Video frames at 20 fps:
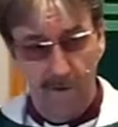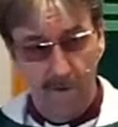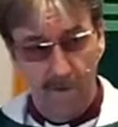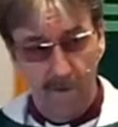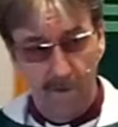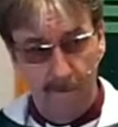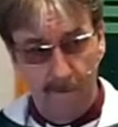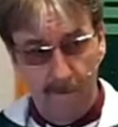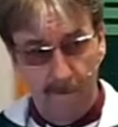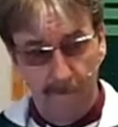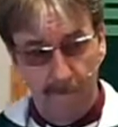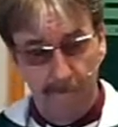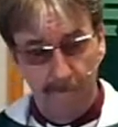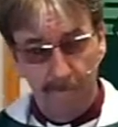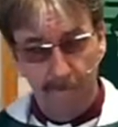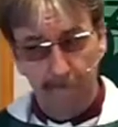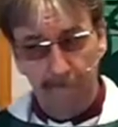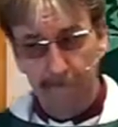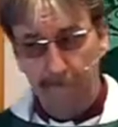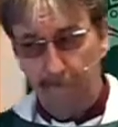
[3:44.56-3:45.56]

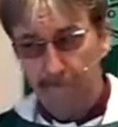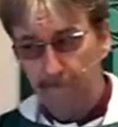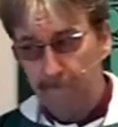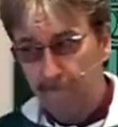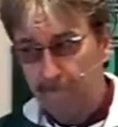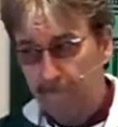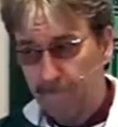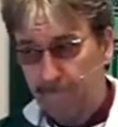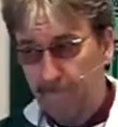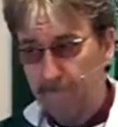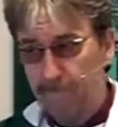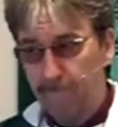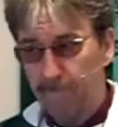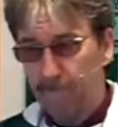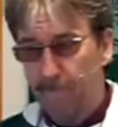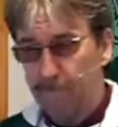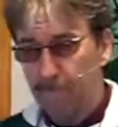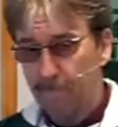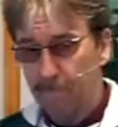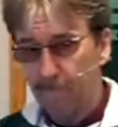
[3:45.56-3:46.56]

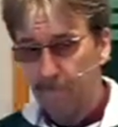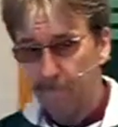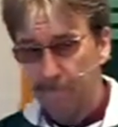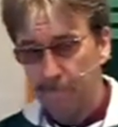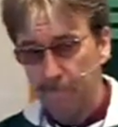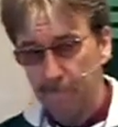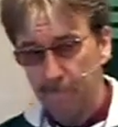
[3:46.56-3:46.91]
Nobody speaks.